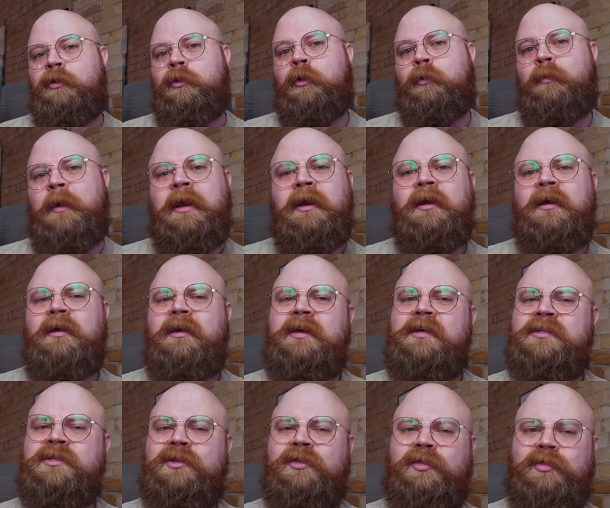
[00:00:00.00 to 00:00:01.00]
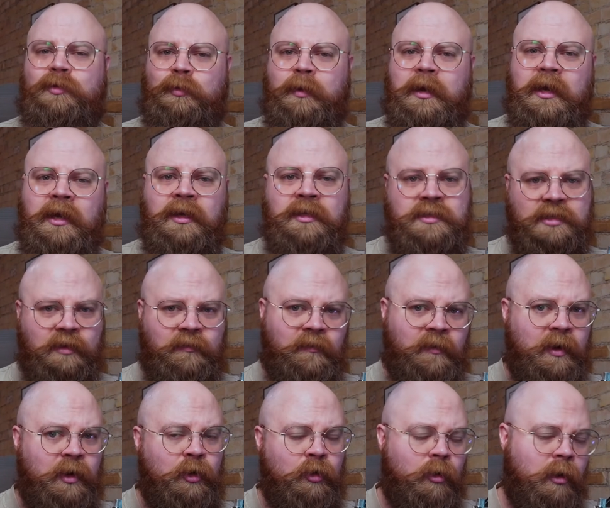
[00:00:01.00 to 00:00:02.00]
Lorena has 3
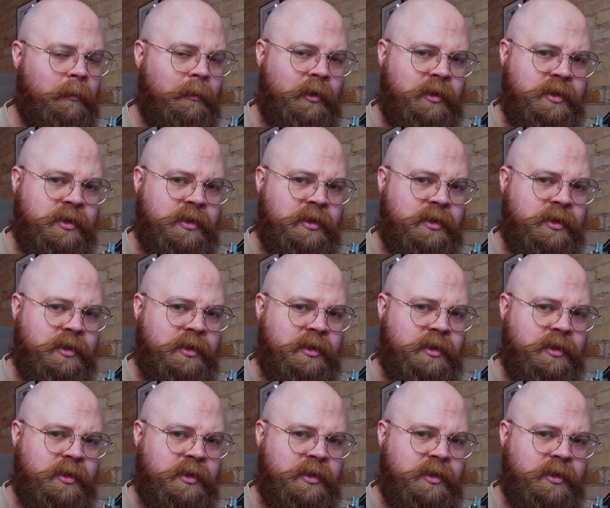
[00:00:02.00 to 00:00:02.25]
different normal